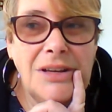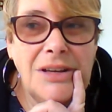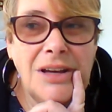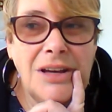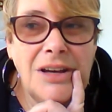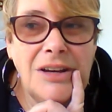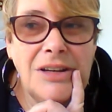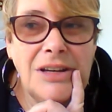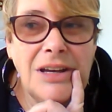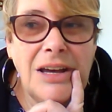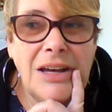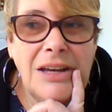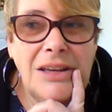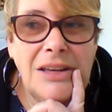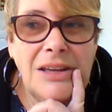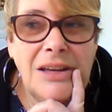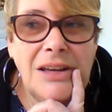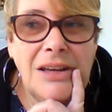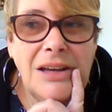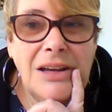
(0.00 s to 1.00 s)
okay.
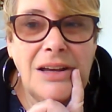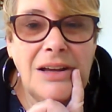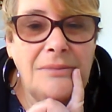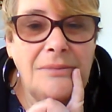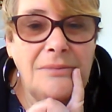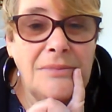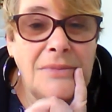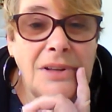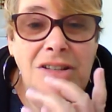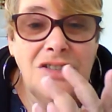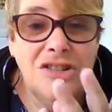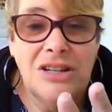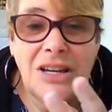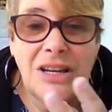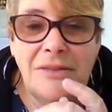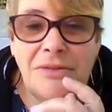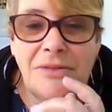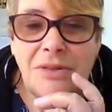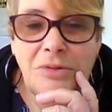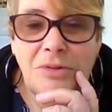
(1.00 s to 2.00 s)
And she
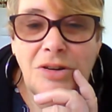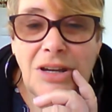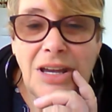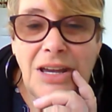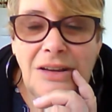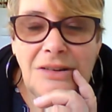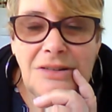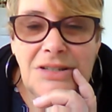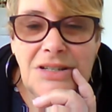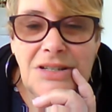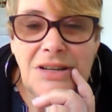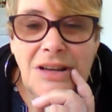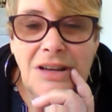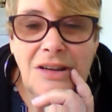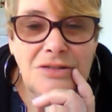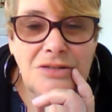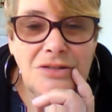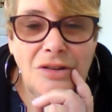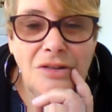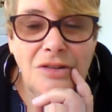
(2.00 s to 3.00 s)
gave them her account
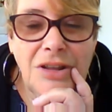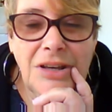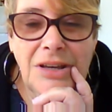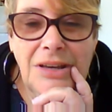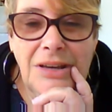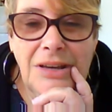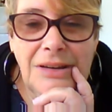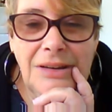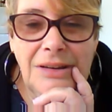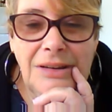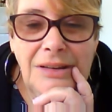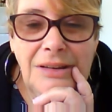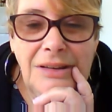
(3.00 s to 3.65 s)
details, not thinking,